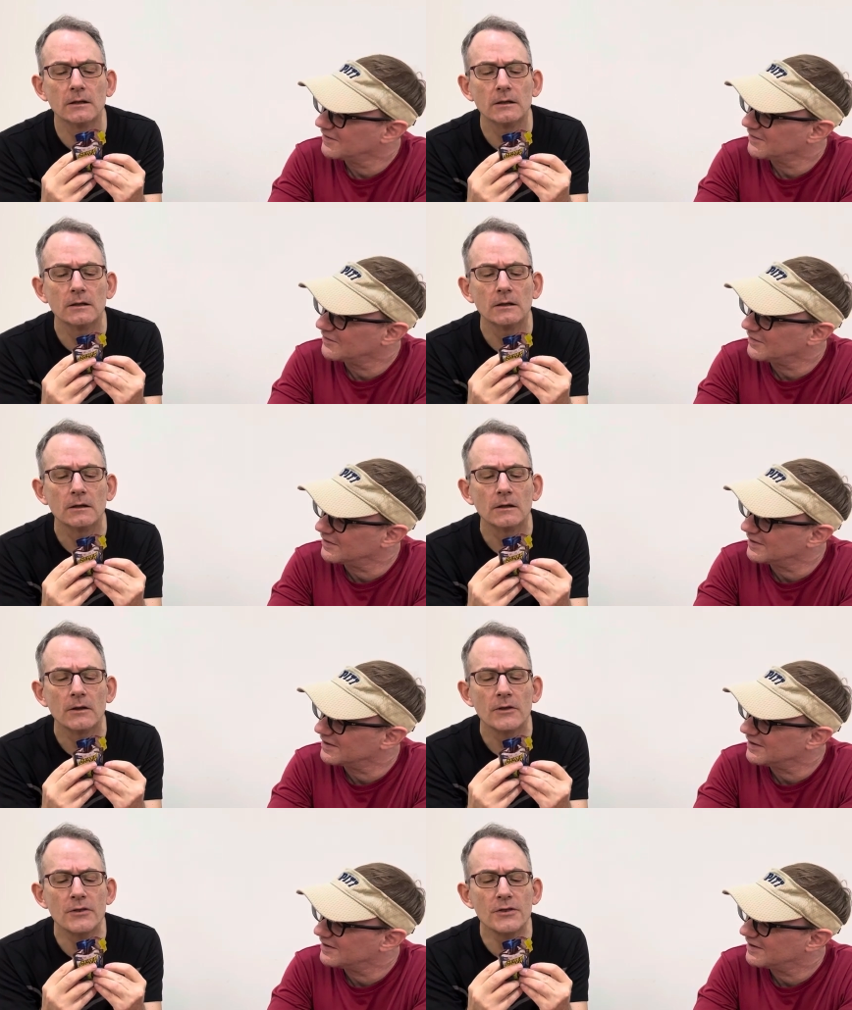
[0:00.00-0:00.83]

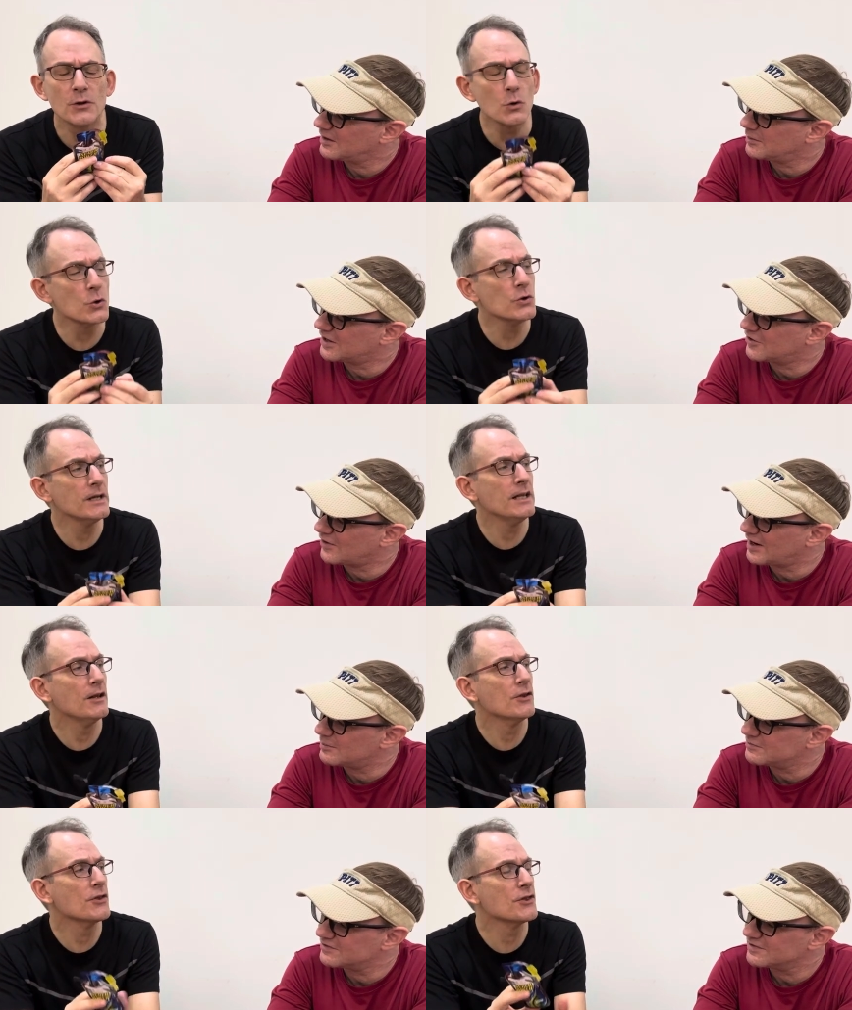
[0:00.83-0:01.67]
Speaker 1: Really? How 30, many
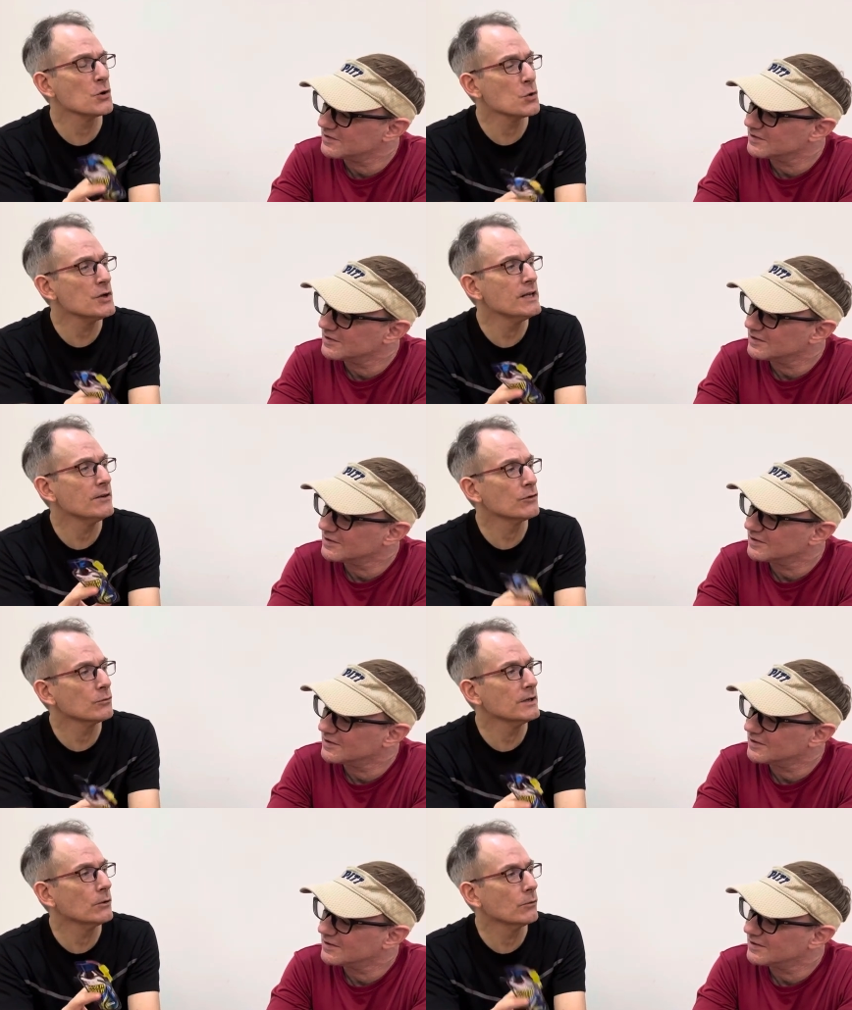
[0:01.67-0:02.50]
grams?
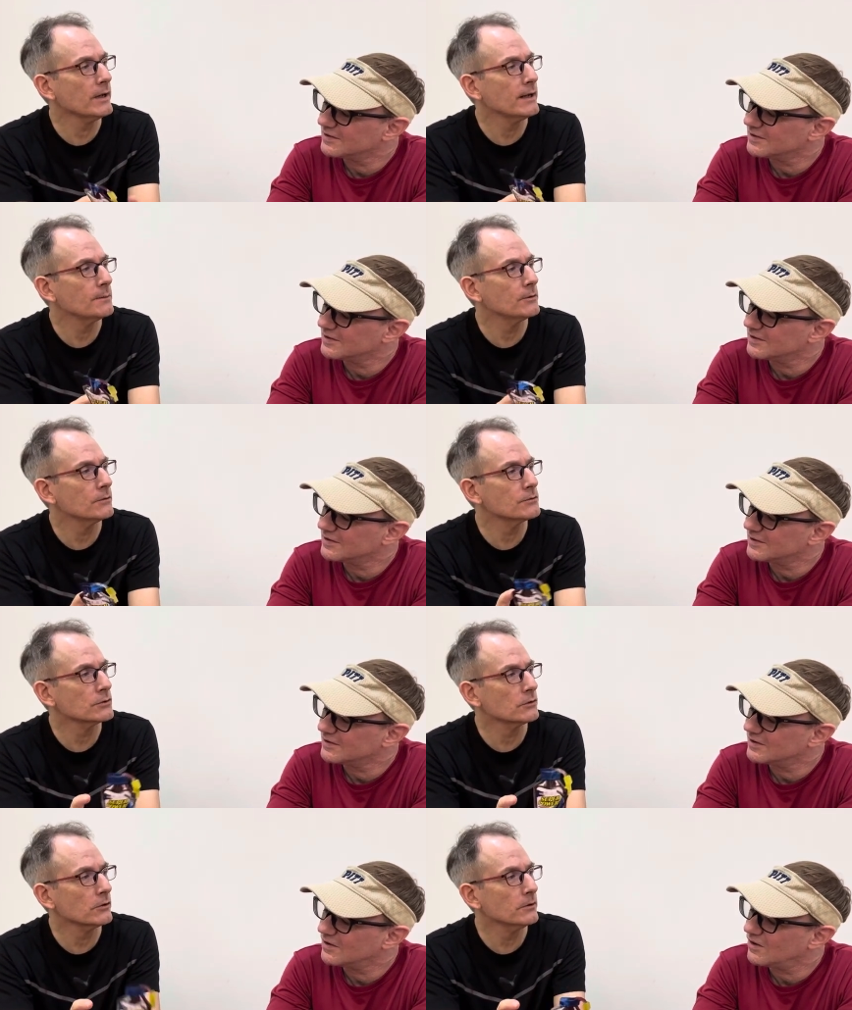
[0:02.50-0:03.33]
33 grams of
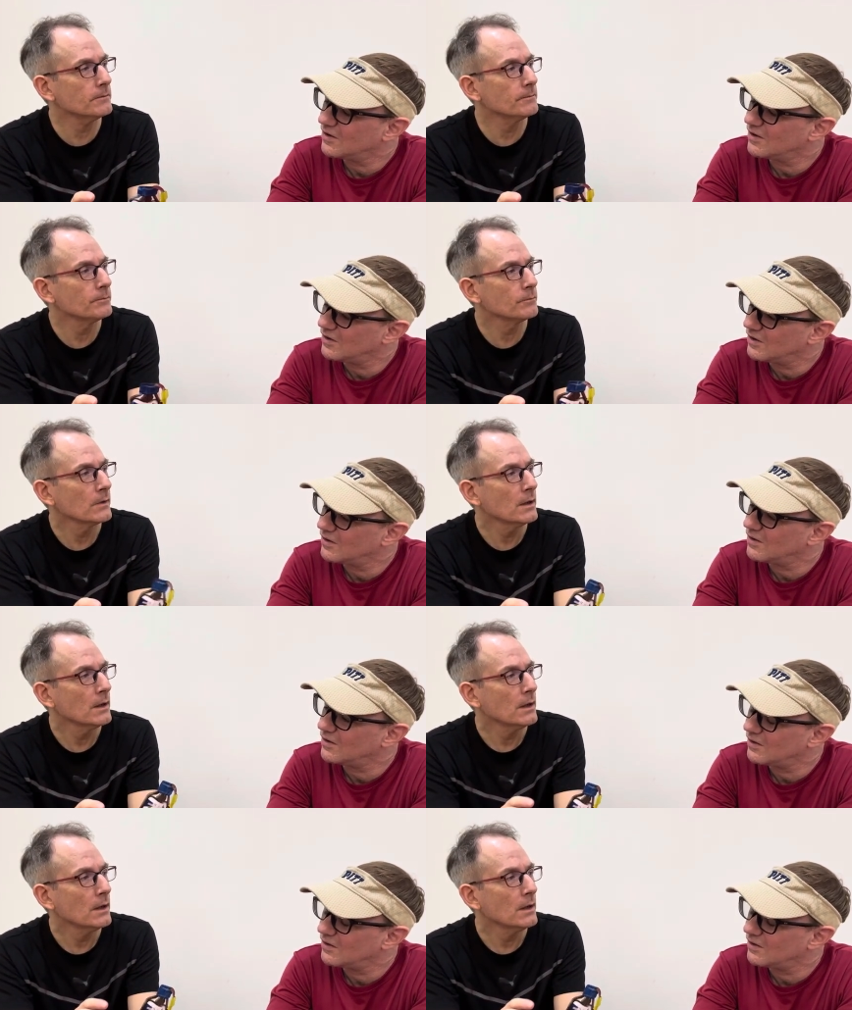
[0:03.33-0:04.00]
sugar. Oh.